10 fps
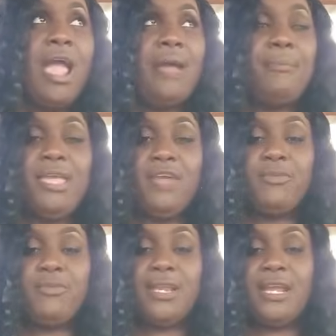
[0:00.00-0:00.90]
A beer
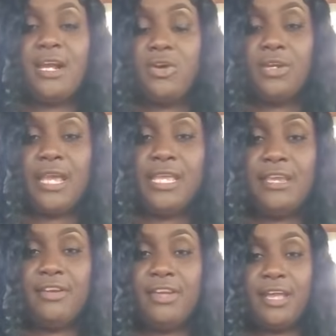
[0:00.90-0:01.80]
ribbon I cut that
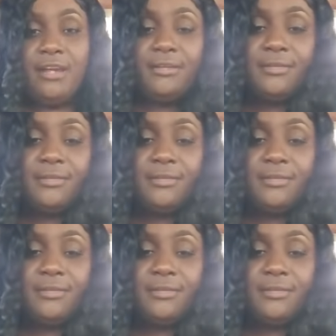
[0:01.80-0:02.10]
area.